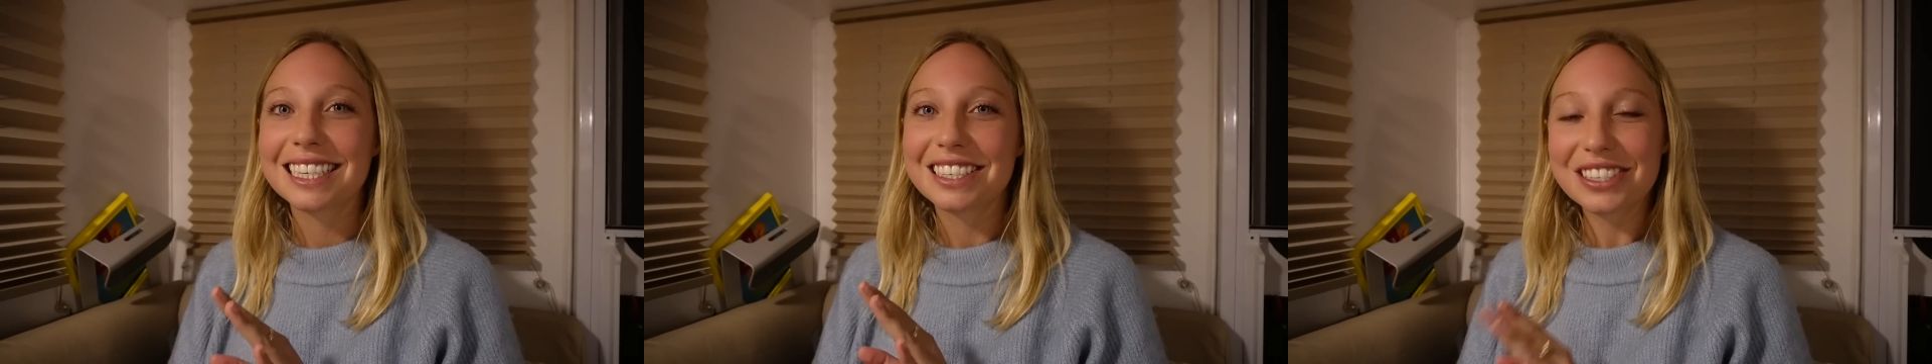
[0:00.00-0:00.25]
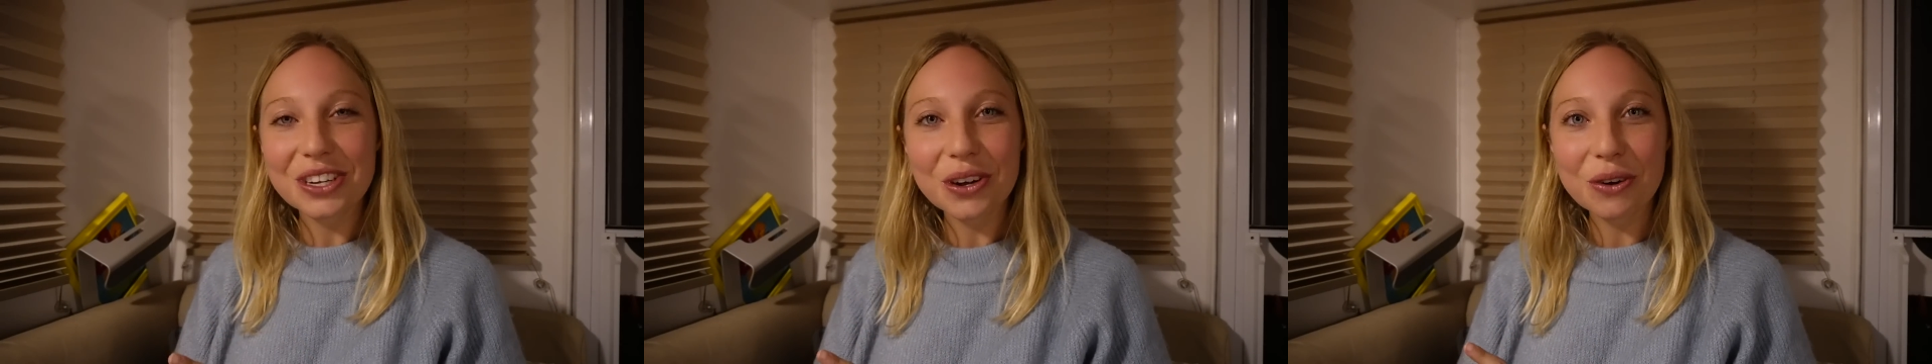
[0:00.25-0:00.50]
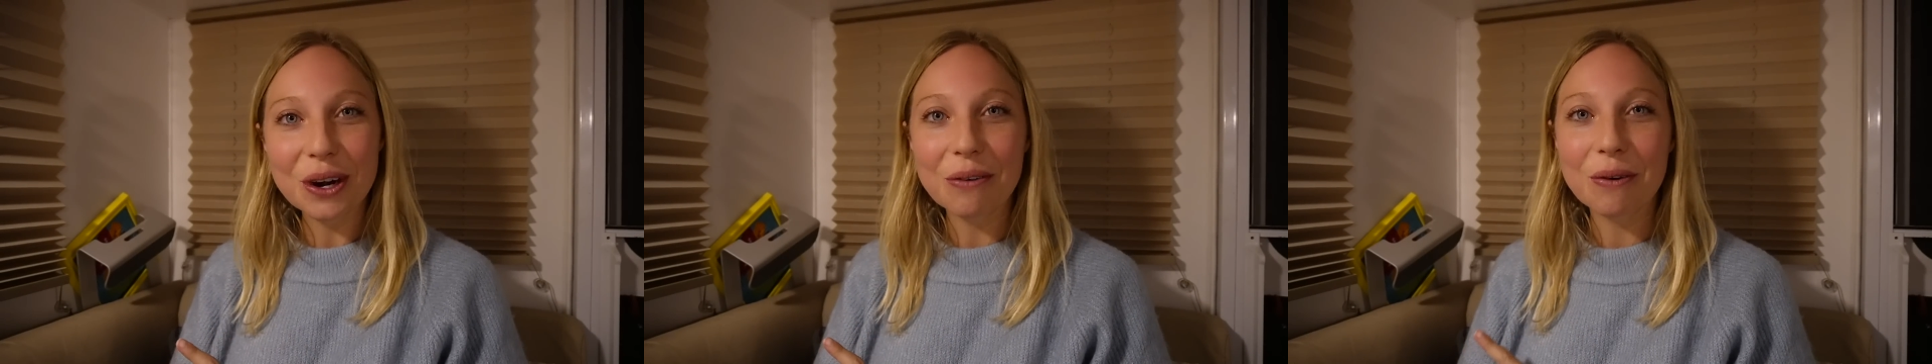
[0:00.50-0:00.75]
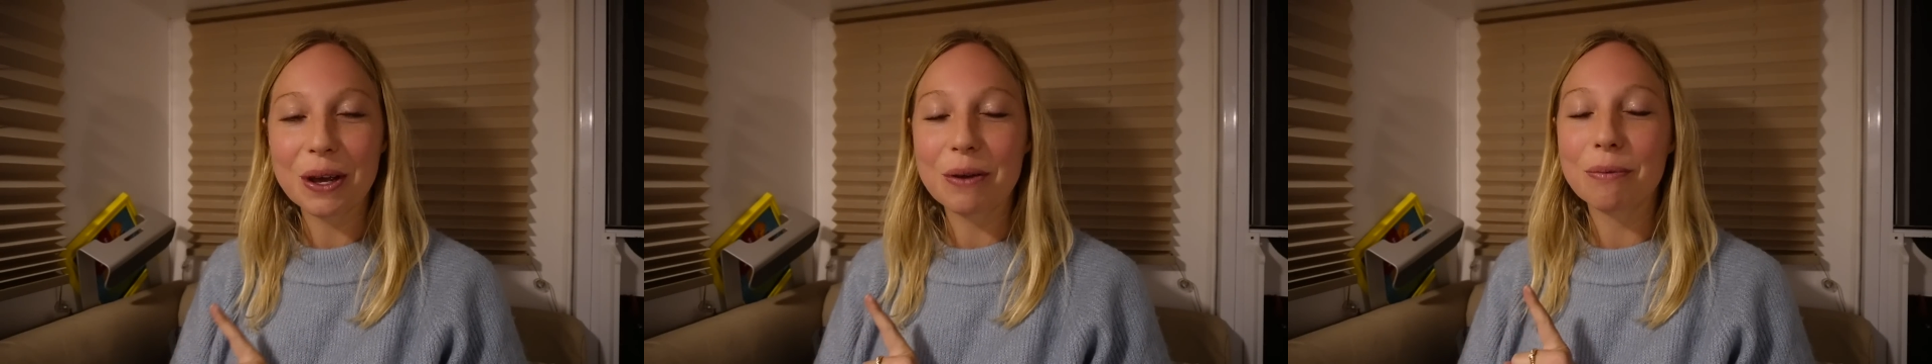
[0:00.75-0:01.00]
soon
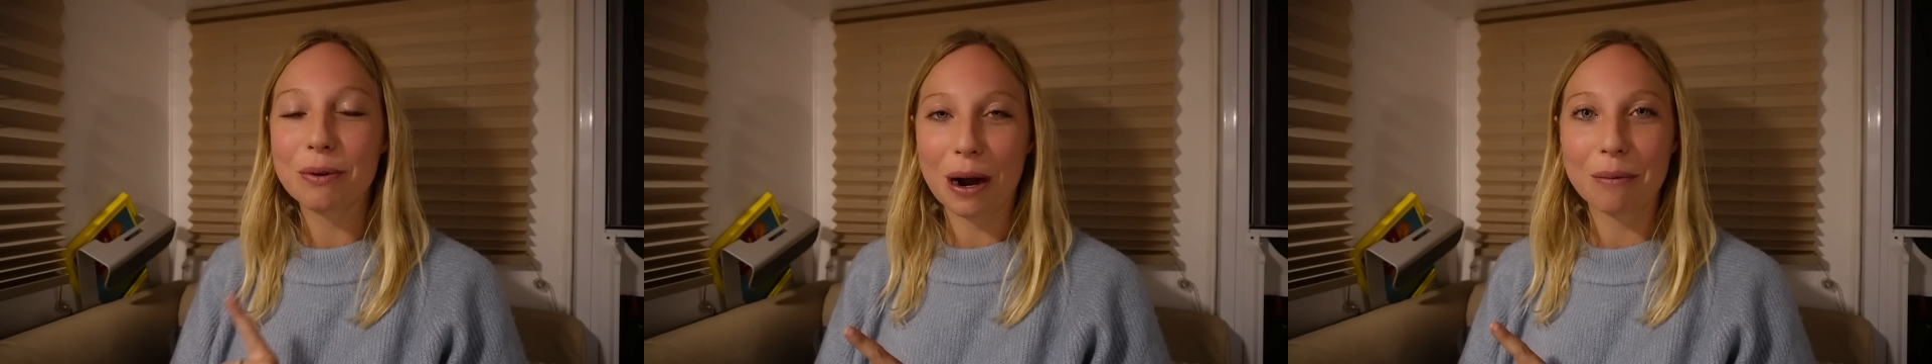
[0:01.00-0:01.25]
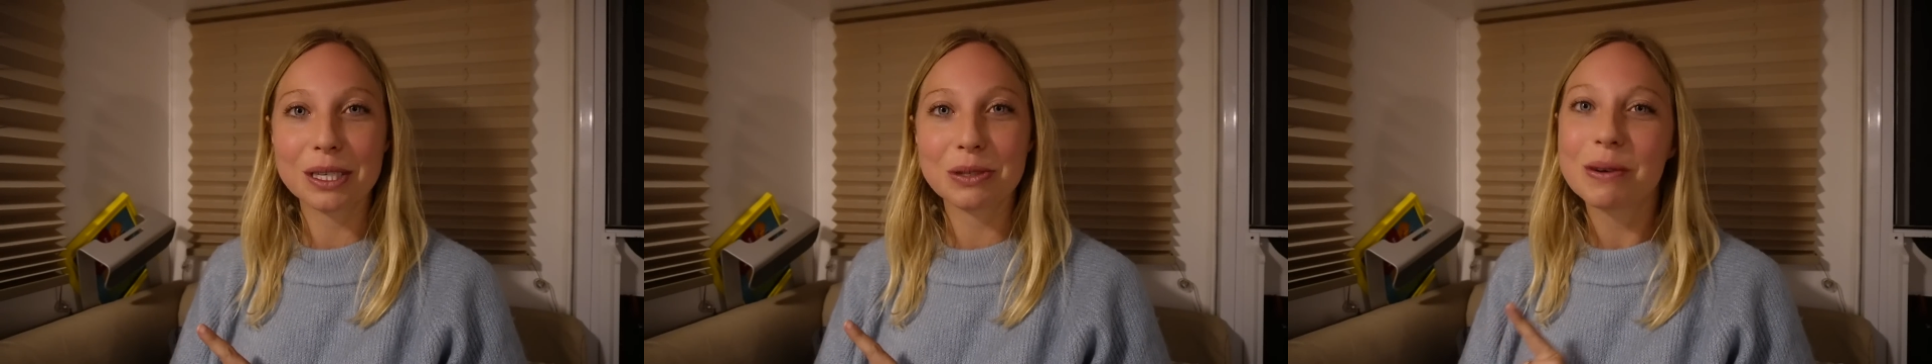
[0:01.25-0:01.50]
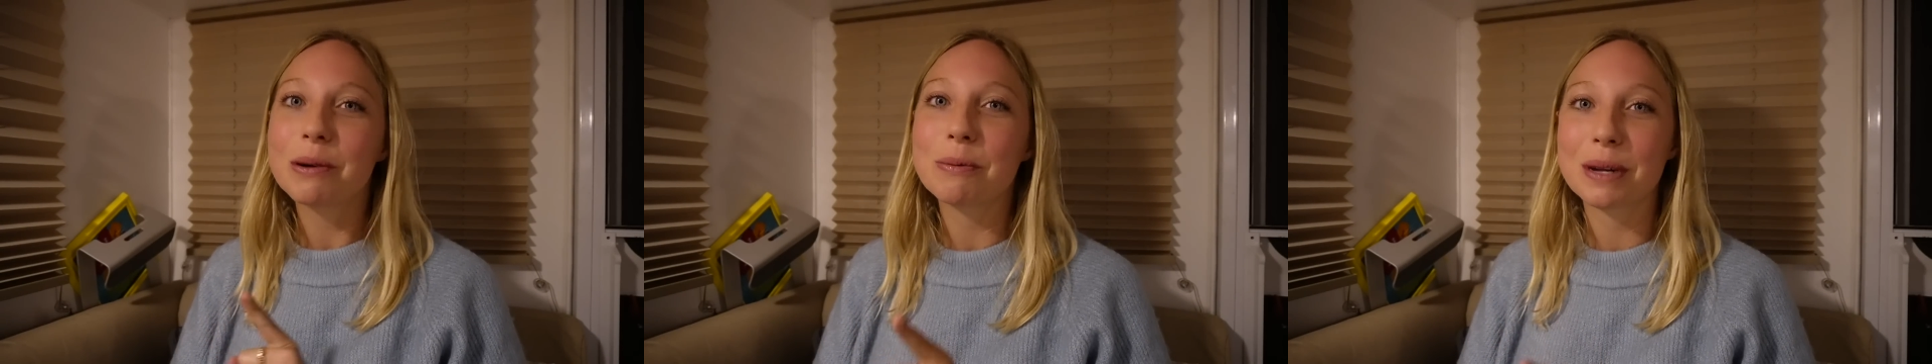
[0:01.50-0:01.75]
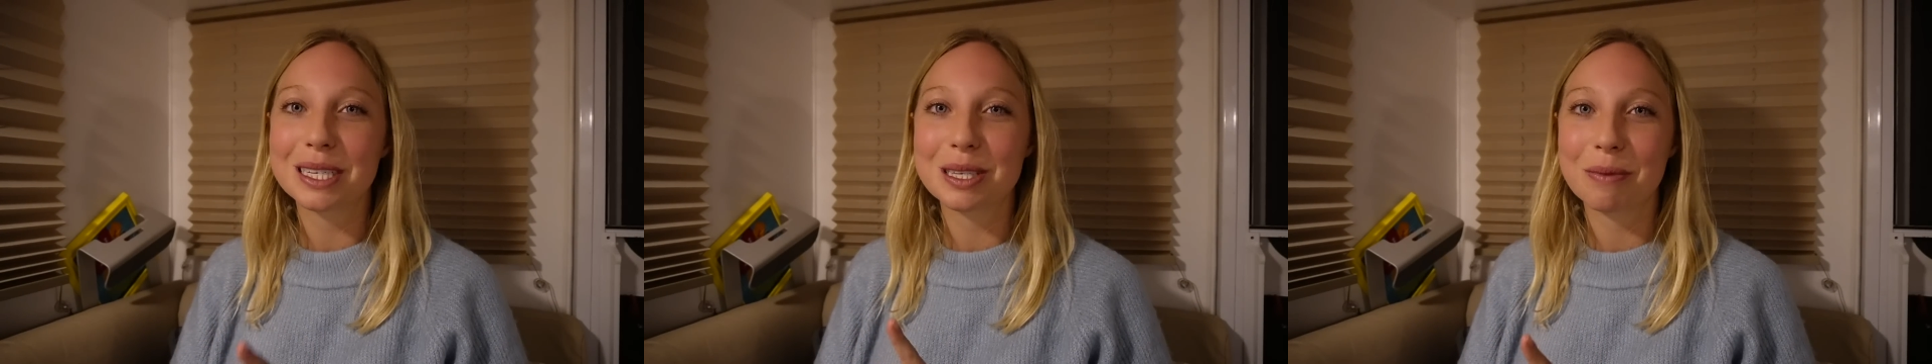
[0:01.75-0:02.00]
we promise we will
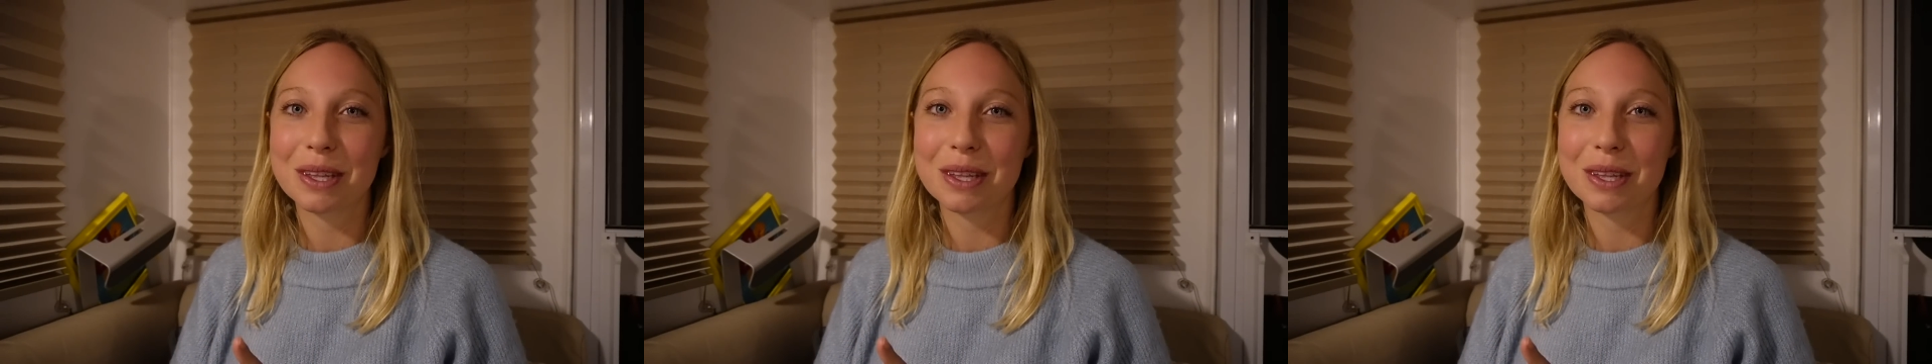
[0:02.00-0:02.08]
play some of